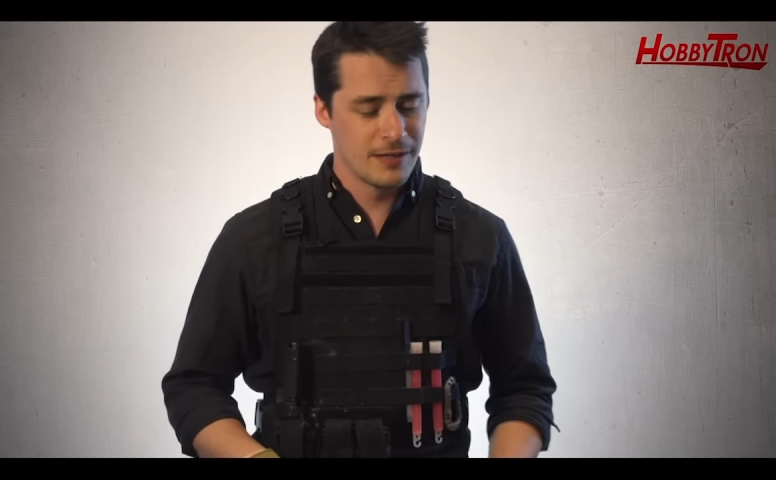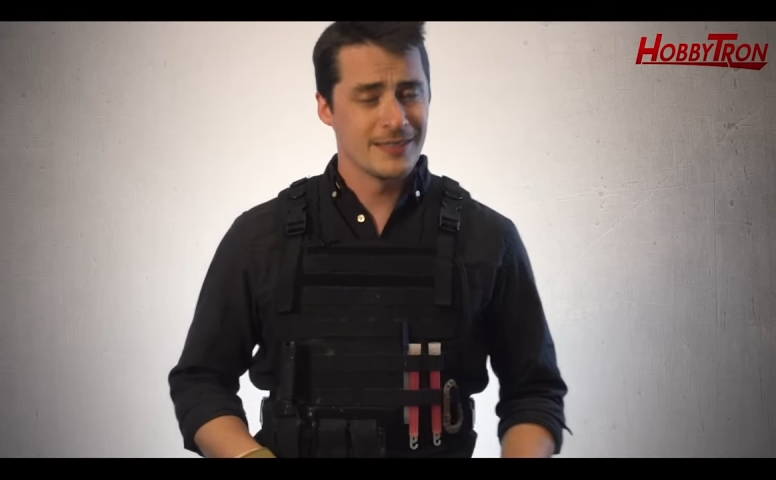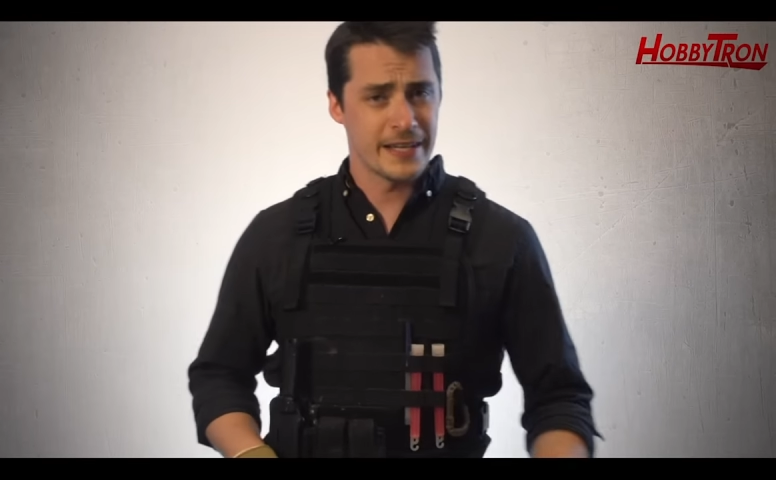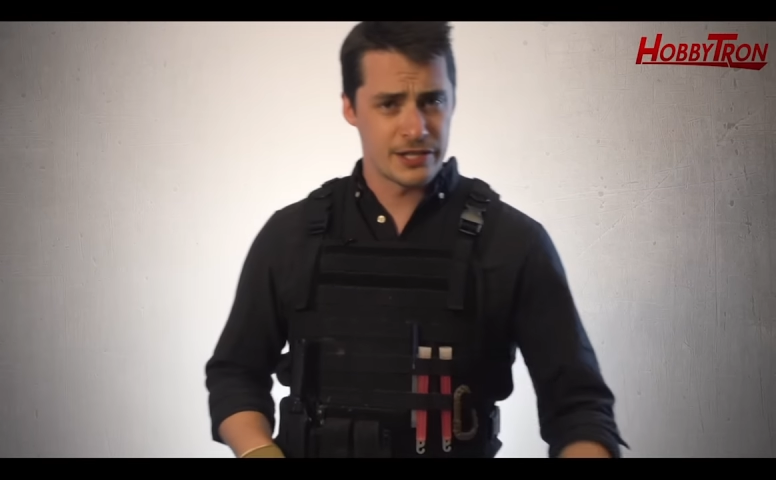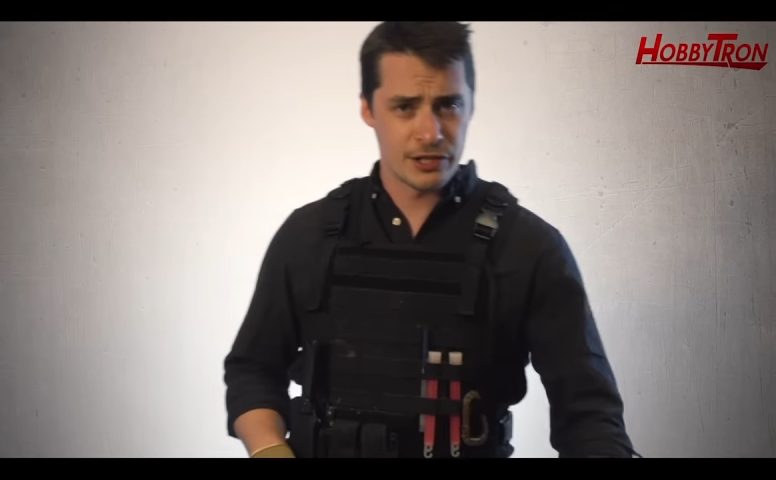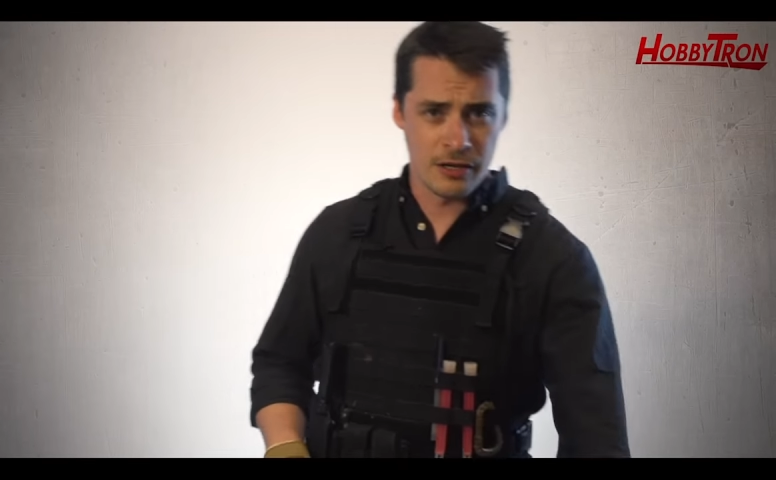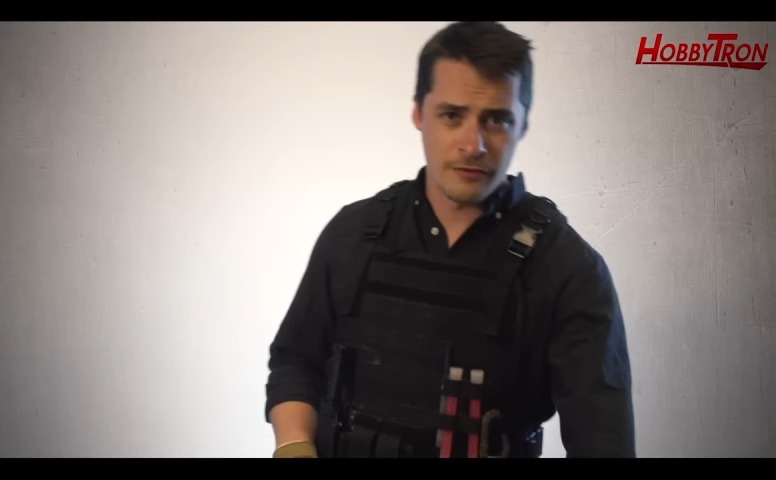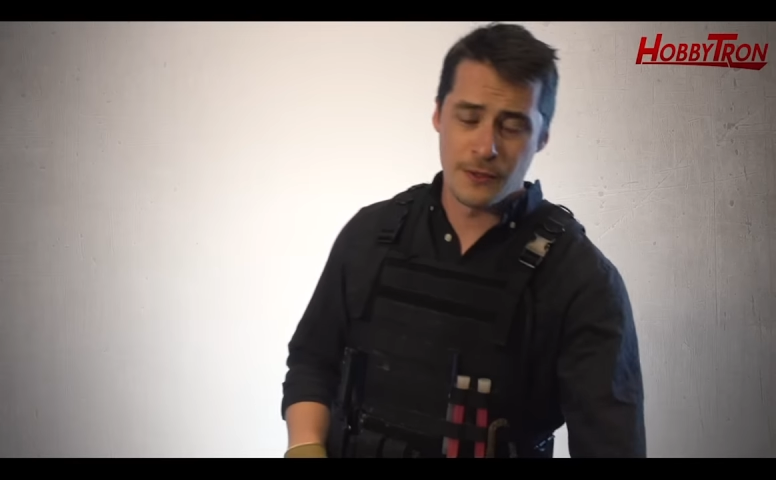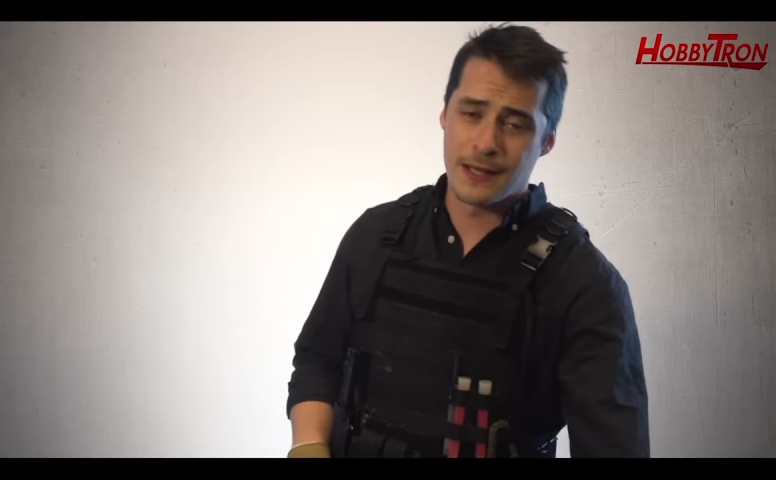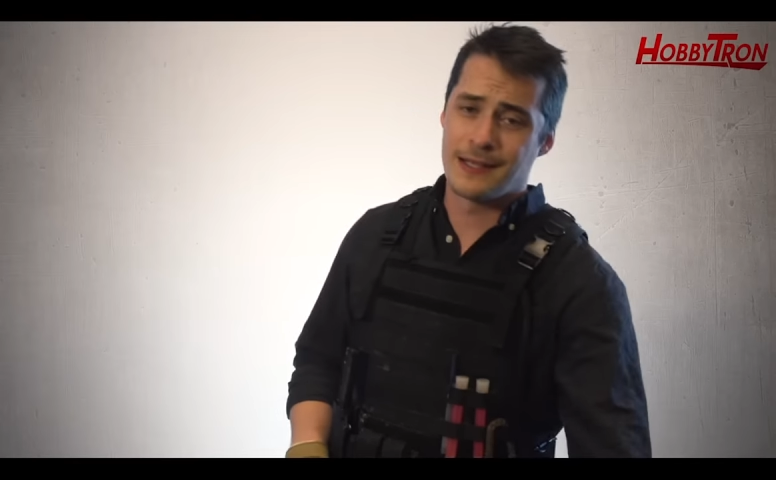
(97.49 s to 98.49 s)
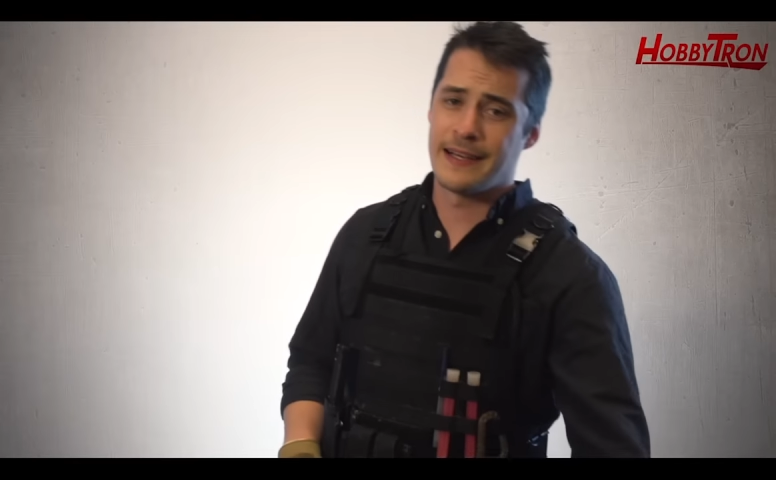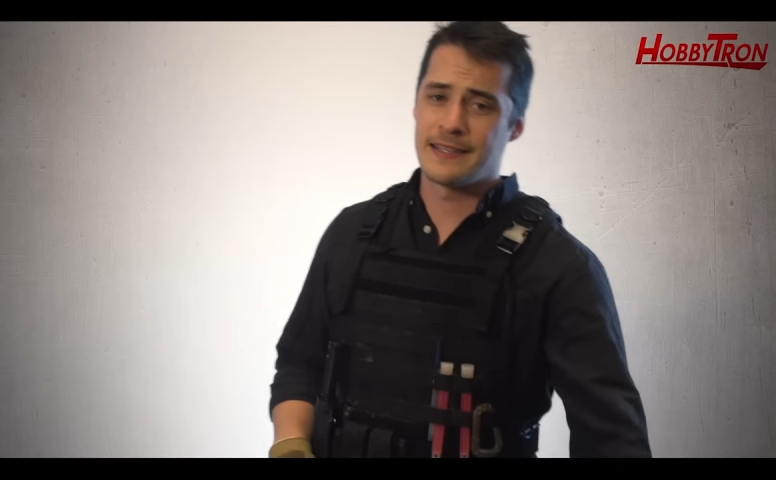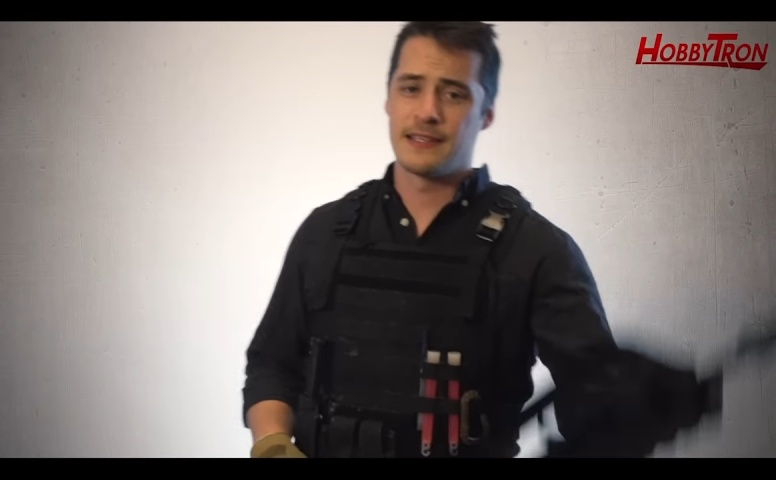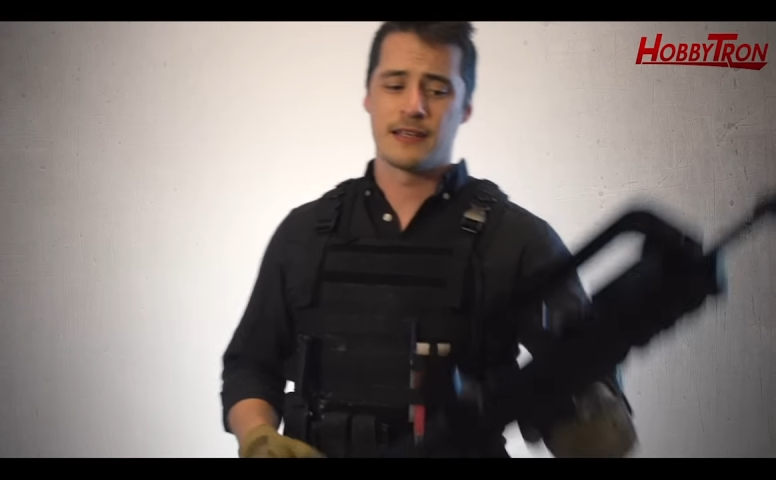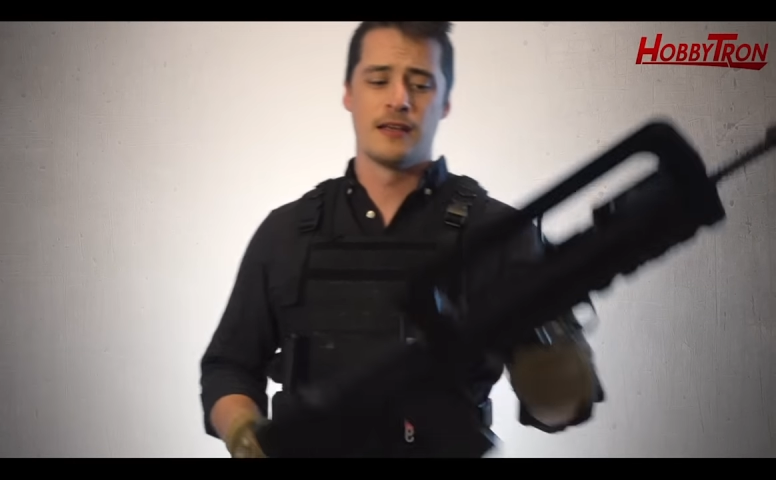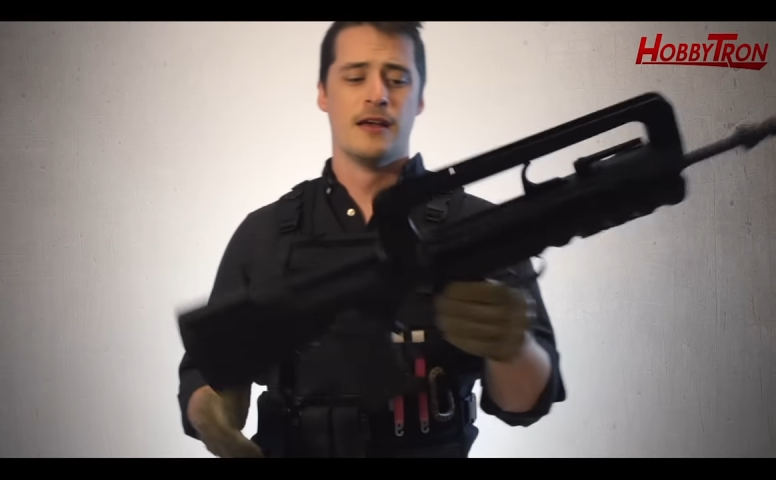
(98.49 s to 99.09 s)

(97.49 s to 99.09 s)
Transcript: Let's start off with the classic,